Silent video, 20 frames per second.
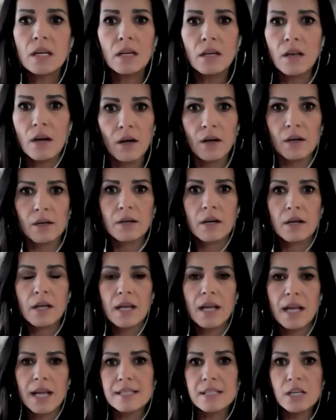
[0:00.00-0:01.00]
you know,
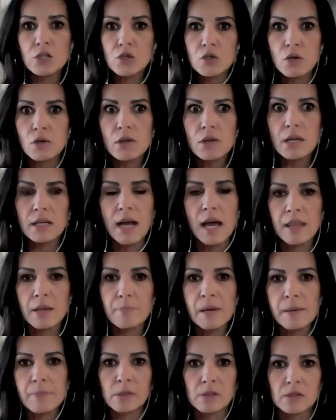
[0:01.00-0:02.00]
is it true that other
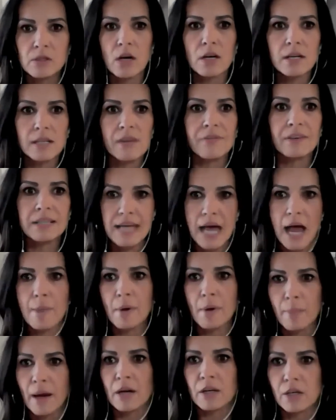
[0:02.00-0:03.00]
people don't give a
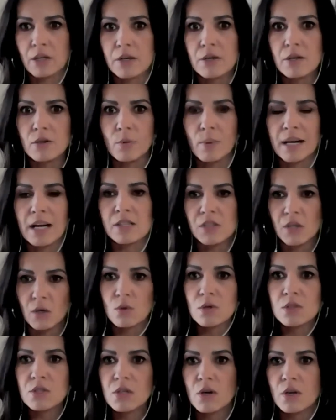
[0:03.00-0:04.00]
damn about you when it's
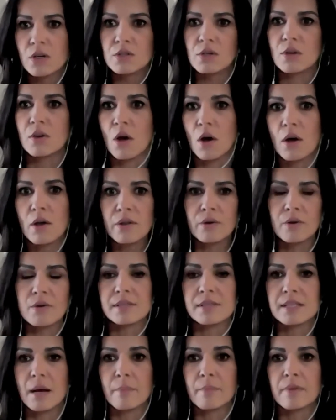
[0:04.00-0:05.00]
your turn to go through
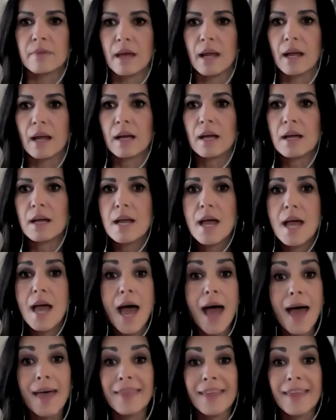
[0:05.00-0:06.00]
something?
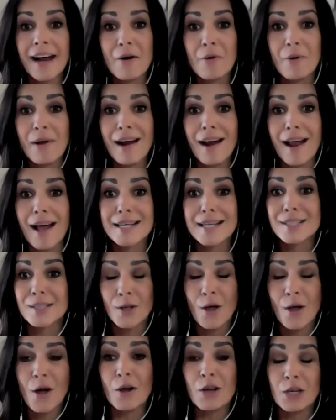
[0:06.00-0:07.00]
And then I realized,
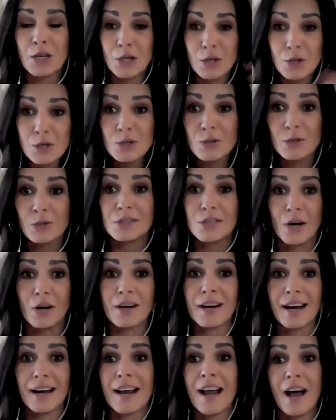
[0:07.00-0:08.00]
no, you
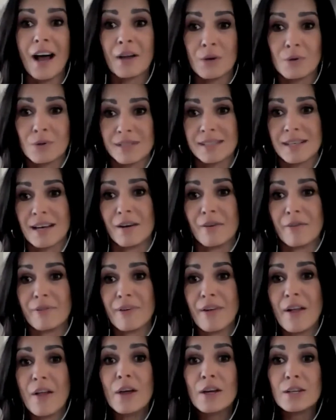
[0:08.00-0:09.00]
don't allow yourself
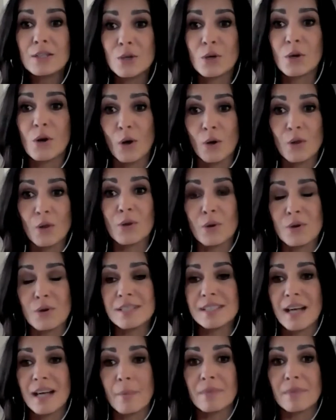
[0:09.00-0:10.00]
to go through
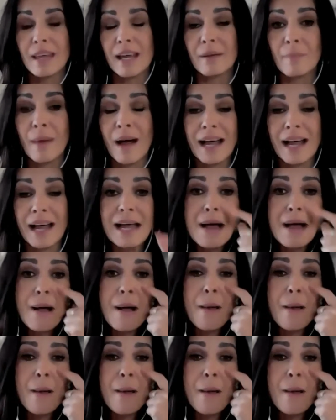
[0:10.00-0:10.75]
something. My